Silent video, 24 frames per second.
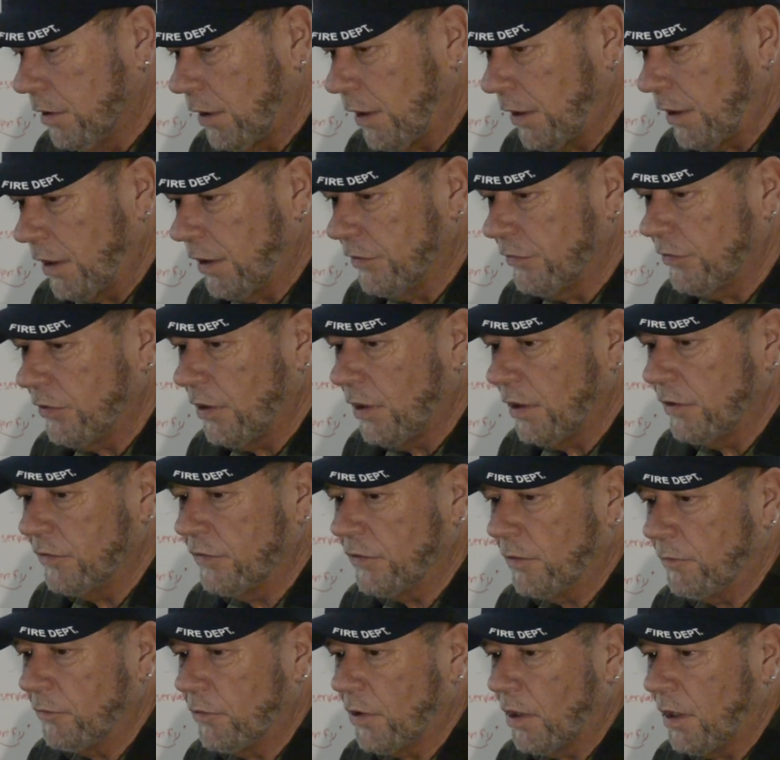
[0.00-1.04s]
Like I said,
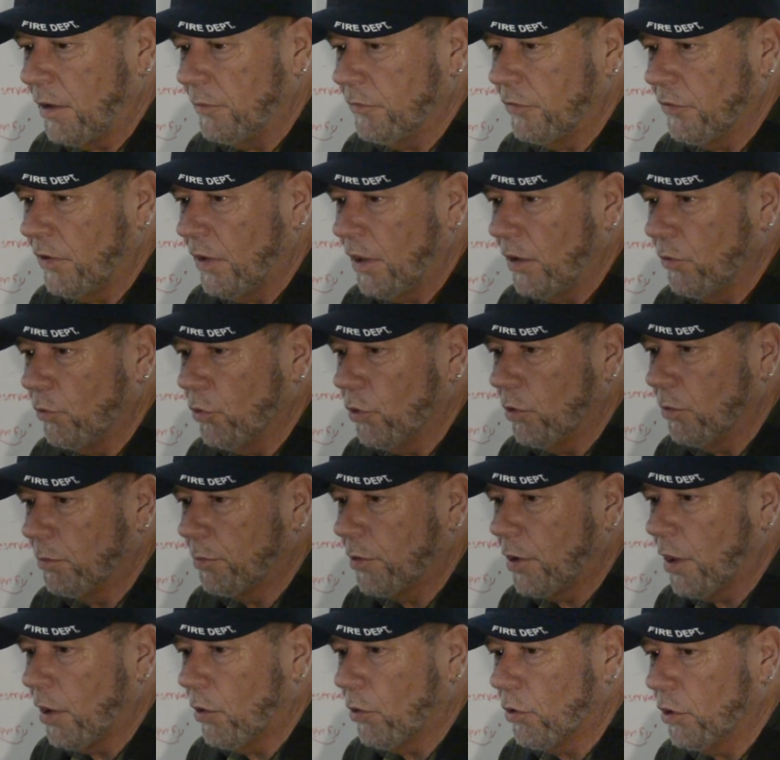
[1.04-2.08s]
sometimes they will
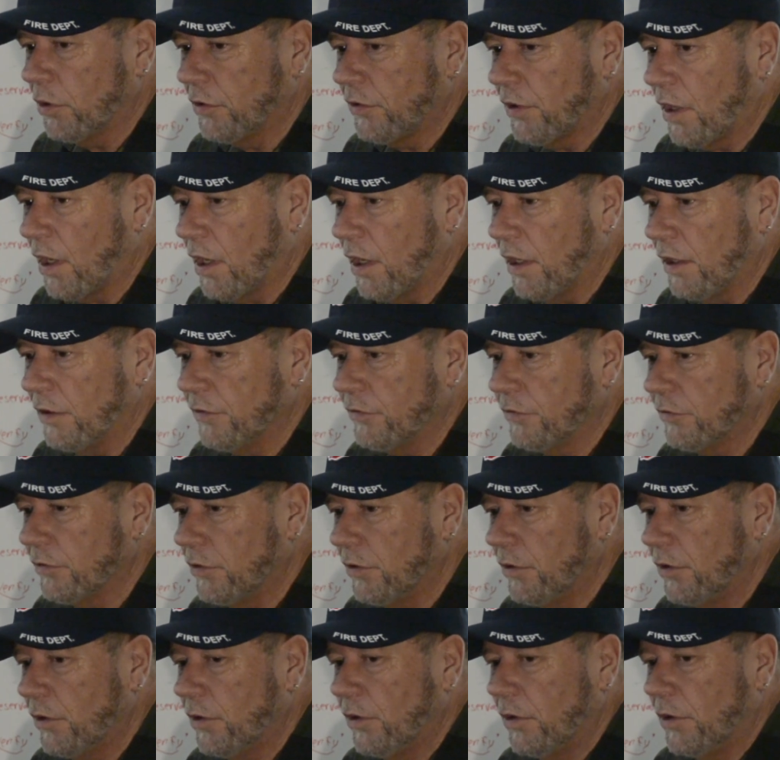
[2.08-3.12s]
prioritize
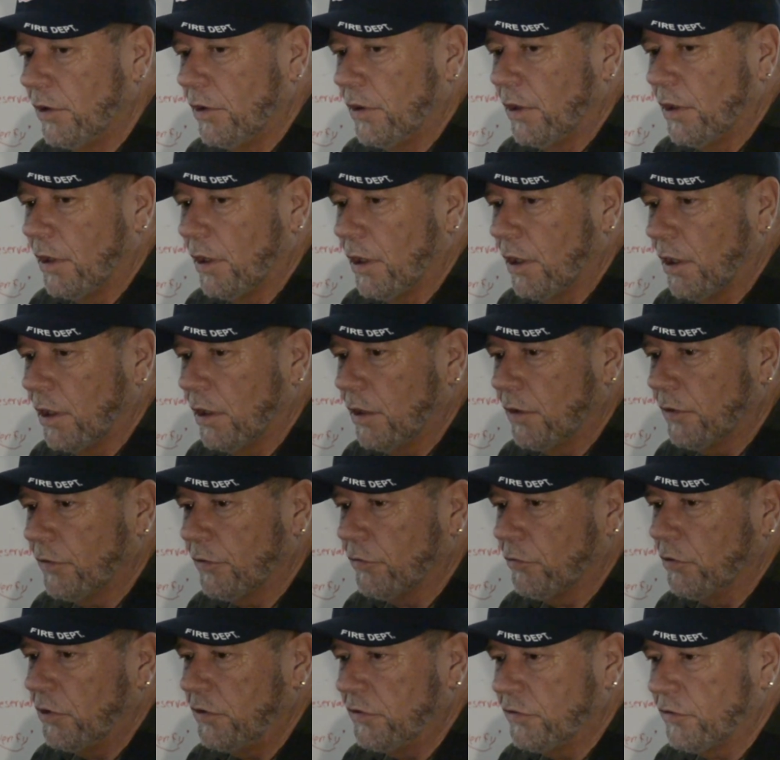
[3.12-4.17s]

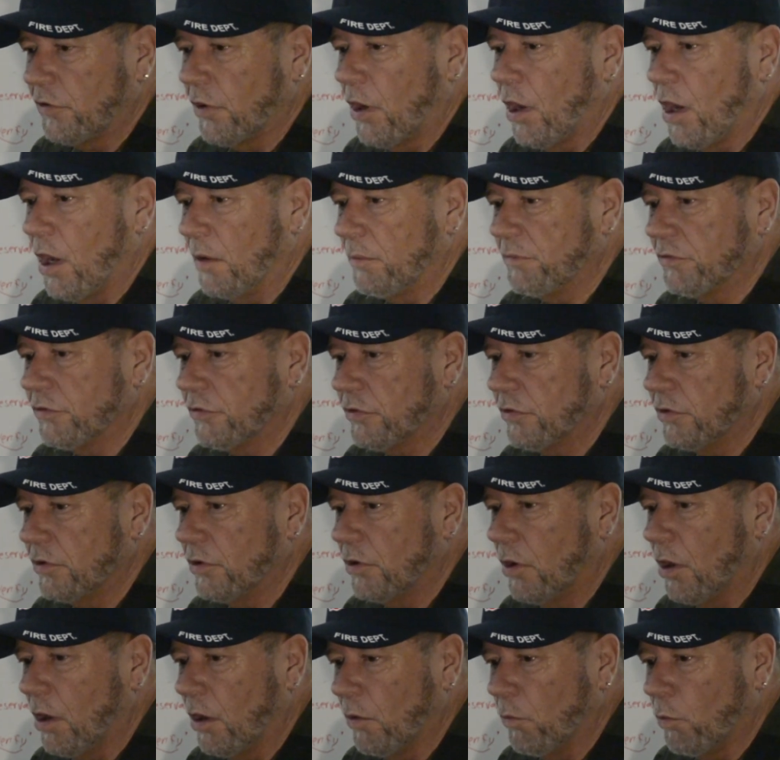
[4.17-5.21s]
3 stops
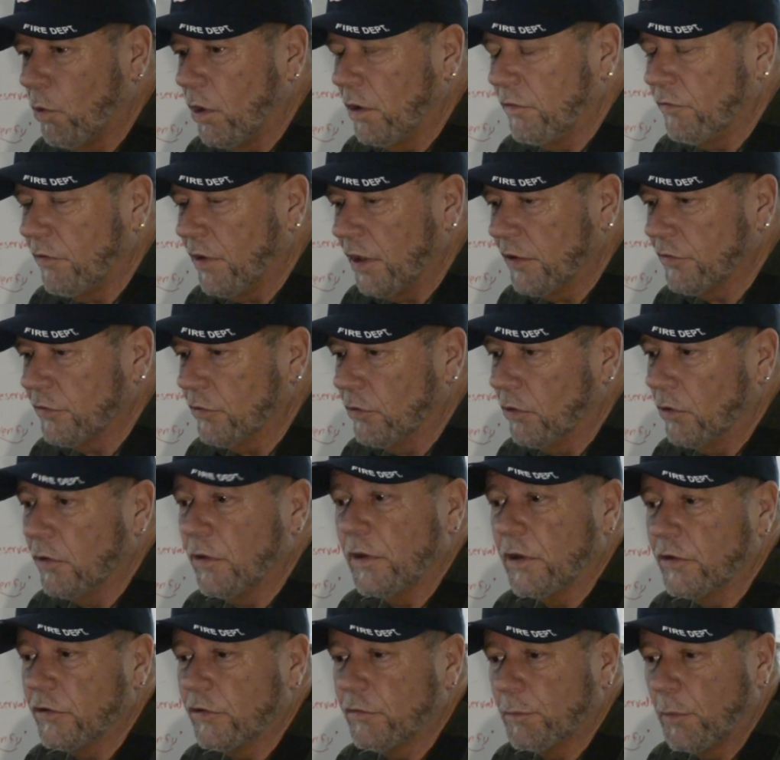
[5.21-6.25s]
on one vessel
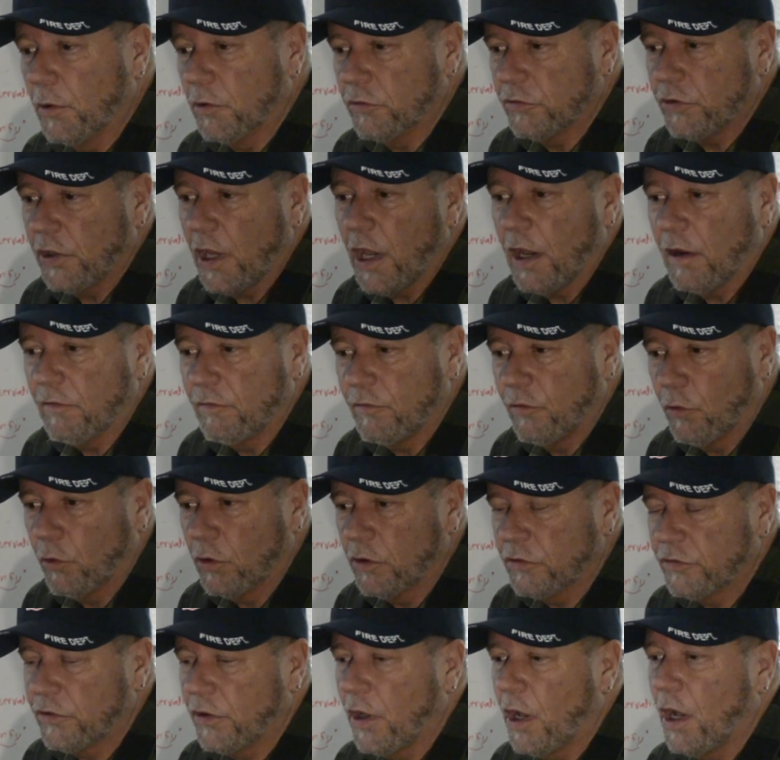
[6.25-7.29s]
that's supposed to have
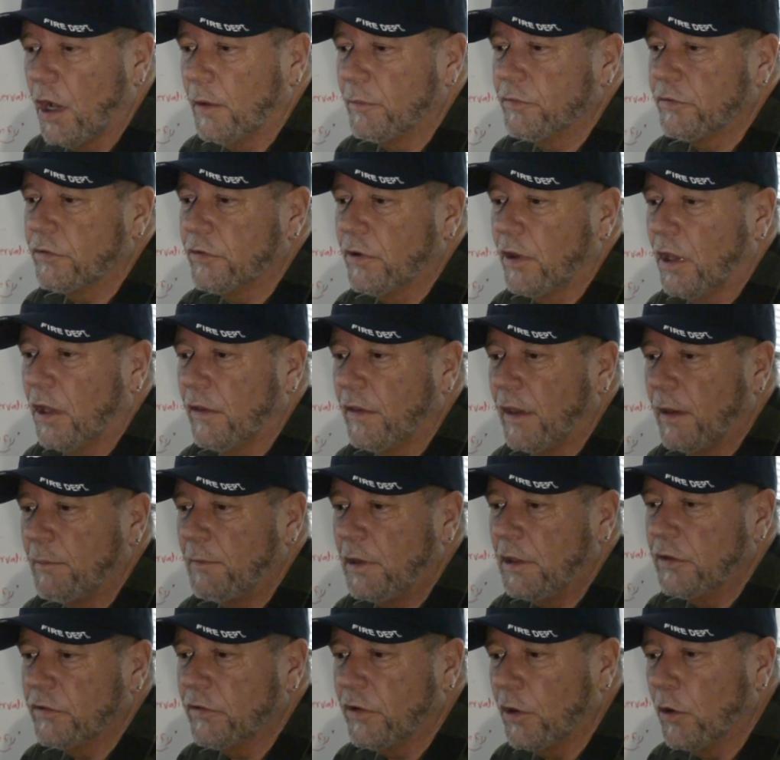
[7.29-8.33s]
4 stops. That
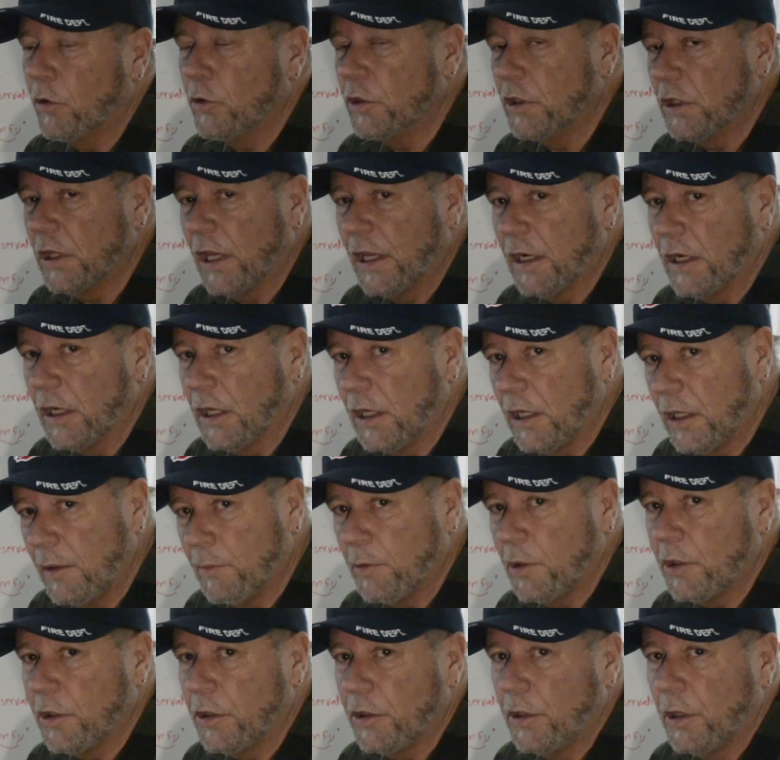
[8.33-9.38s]
means they only let a
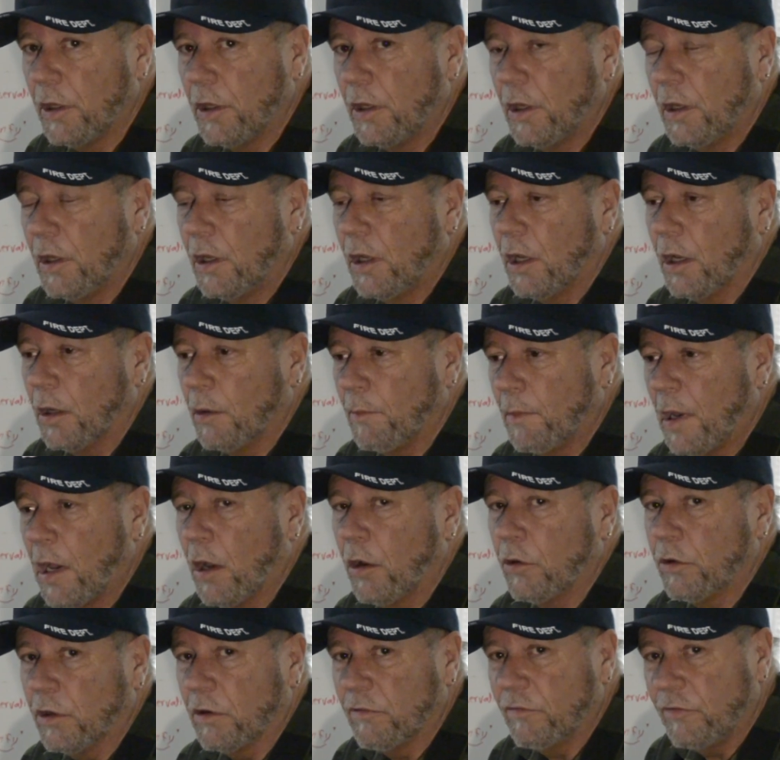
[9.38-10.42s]
limited
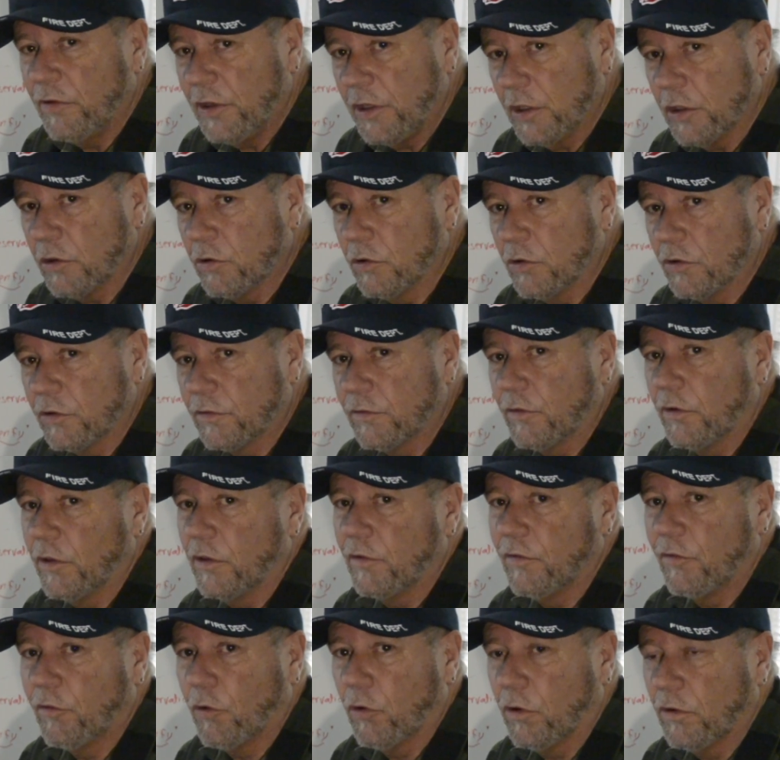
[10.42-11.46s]
amount of vehicles for the
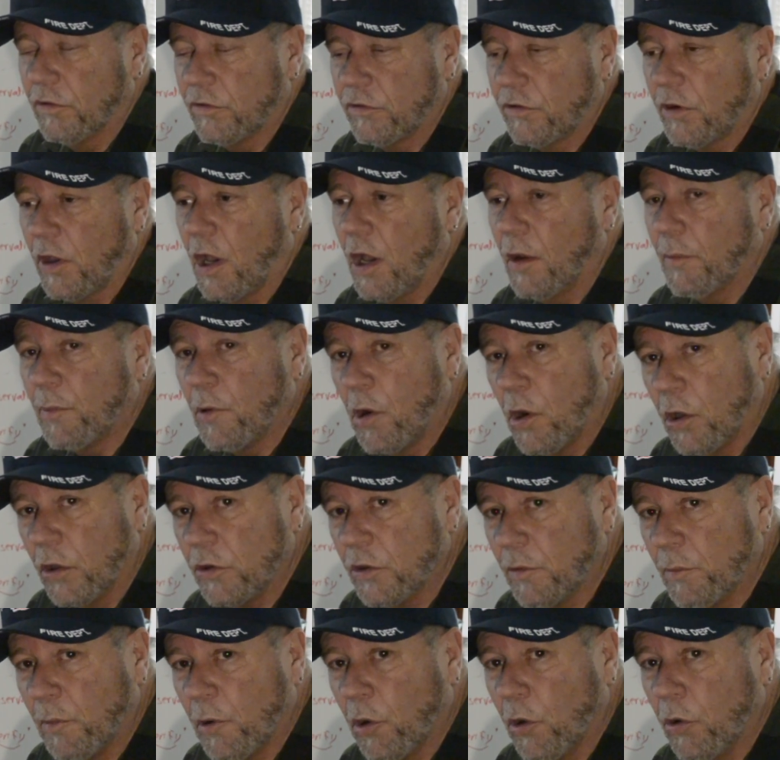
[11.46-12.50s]
4th stop on
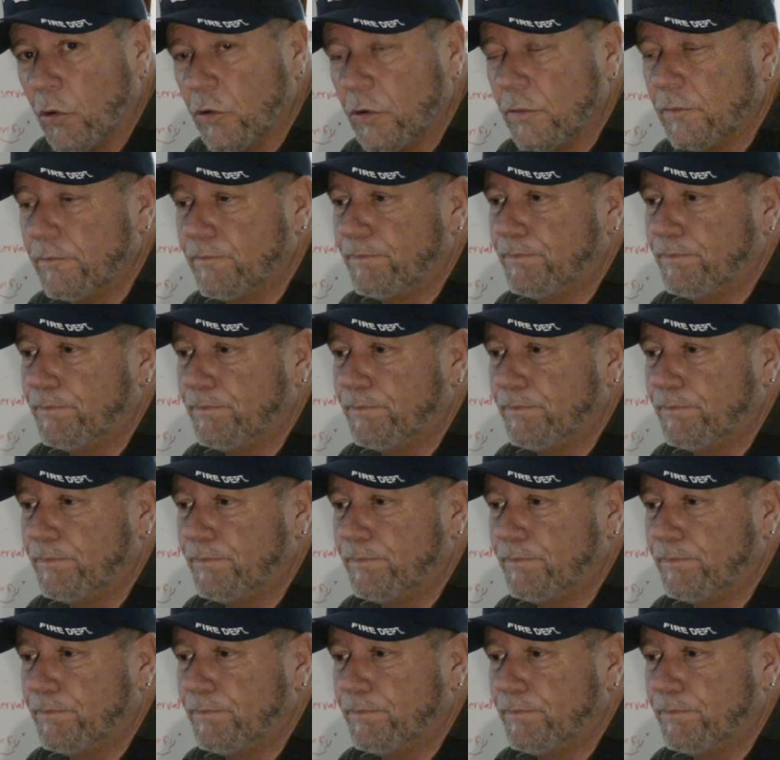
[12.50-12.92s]
the boat,